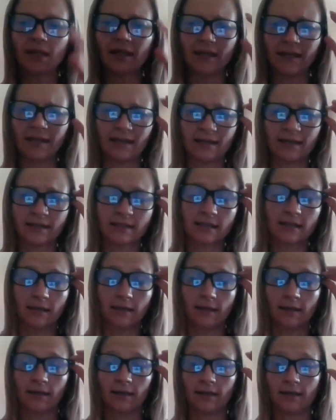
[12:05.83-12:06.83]
and
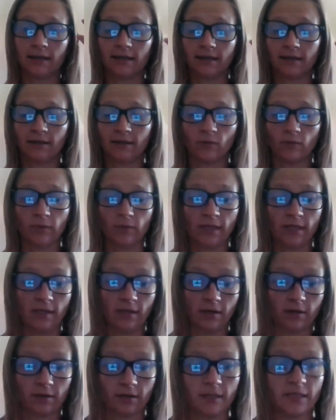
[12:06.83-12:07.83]

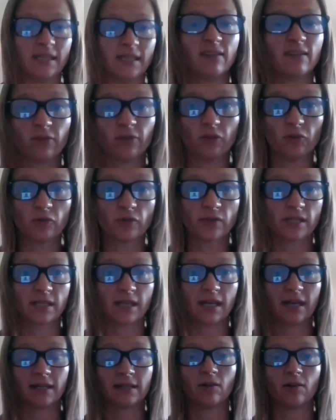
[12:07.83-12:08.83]
we are eating foods
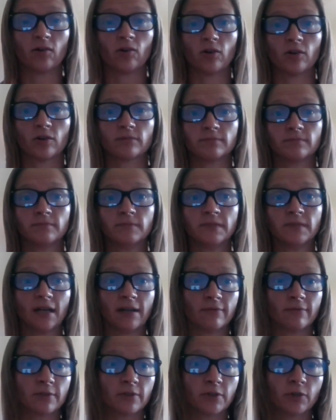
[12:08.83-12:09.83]
that are
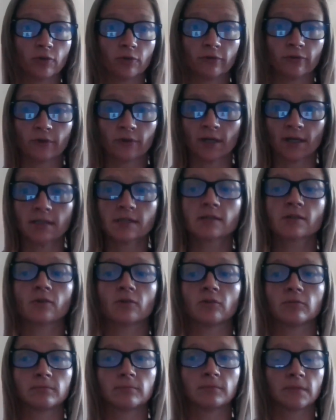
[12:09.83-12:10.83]
not very good for us.
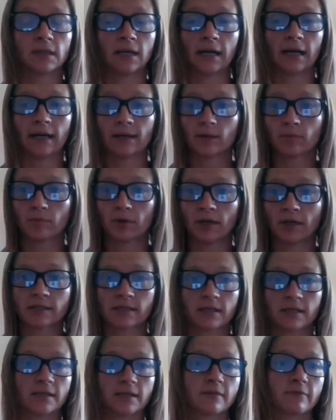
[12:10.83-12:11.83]
So higher
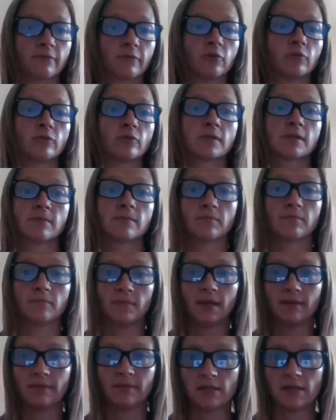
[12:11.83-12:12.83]
processed foods,
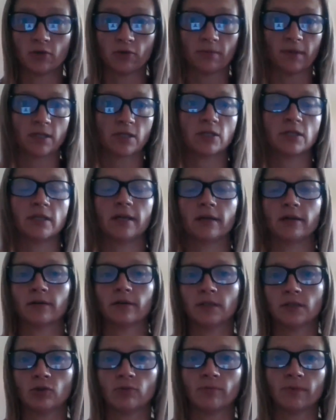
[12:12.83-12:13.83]
maybe too much
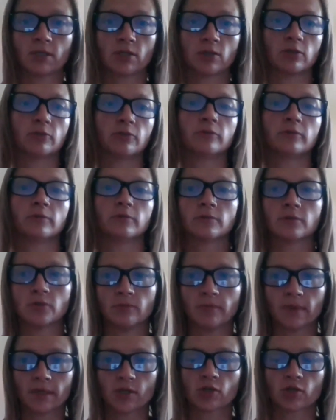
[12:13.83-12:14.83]
dairy, too much gluten,
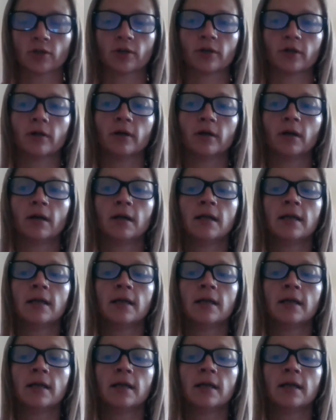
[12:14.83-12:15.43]
too much sugar,